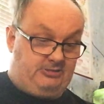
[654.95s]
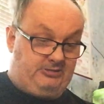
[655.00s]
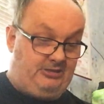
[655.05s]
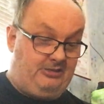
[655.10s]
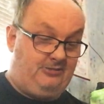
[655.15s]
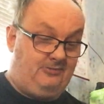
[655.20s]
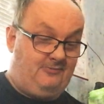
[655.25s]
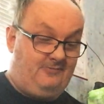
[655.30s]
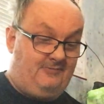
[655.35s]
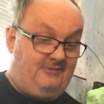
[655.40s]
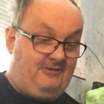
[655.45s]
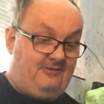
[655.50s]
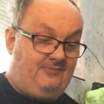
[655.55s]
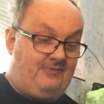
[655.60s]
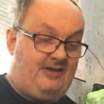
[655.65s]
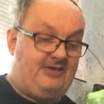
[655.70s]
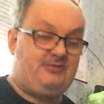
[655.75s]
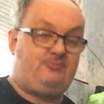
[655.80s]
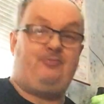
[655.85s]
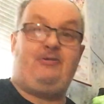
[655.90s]
So,
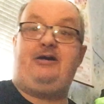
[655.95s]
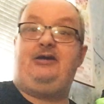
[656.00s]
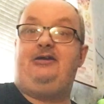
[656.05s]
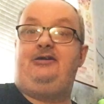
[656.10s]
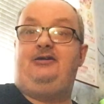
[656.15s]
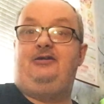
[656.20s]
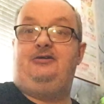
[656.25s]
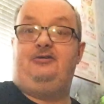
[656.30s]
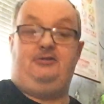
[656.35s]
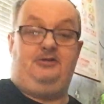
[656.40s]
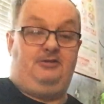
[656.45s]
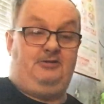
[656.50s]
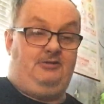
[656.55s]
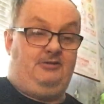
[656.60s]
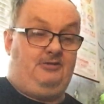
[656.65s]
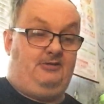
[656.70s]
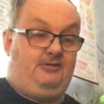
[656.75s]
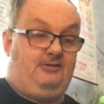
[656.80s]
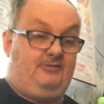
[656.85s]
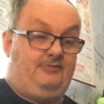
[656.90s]
that's my
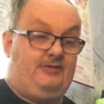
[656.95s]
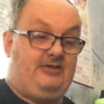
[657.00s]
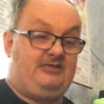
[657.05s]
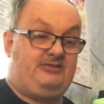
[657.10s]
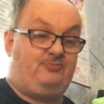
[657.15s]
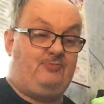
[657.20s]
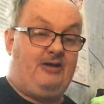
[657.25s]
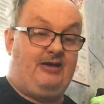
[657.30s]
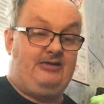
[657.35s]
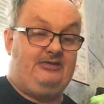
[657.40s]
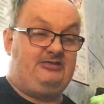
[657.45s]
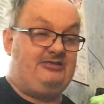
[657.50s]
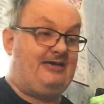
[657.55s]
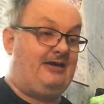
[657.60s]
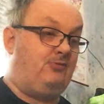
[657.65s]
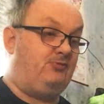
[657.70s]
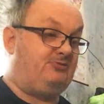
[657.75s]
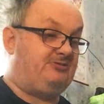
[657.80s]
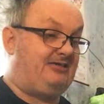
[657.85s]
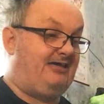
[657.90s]

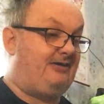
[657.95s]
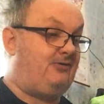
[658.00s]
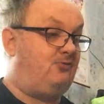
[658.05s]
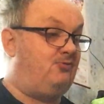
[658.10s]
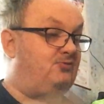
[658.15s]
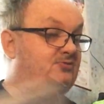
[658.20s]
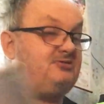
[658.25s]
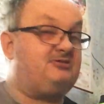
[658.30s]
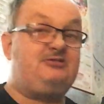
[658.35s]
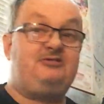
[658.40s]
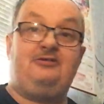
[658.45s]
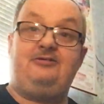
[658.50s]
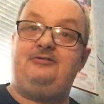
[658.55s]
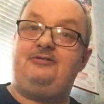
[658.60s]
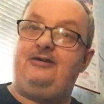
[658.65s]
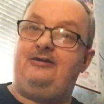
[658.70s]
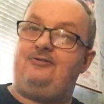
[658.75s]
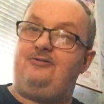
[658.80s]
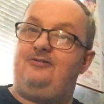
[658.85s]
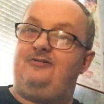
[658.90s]
shout out.
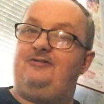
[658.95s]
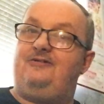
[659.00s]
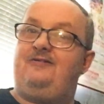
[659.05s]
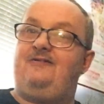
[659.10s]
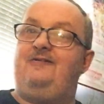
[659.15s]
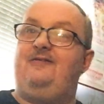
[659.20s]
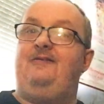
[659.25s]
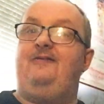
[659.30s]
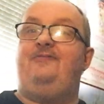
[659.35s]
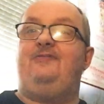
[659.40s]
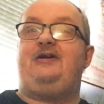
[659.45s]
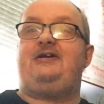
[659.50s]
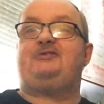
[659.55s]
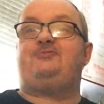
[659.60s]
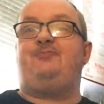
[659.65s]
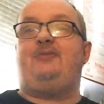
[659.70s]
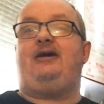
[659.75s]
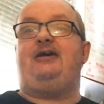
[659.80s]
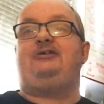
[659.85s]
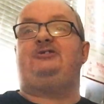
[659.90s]

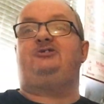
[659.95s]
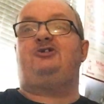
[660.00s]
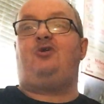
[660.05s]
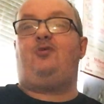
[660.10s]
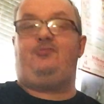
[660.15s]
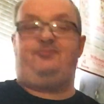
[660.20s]
That's 10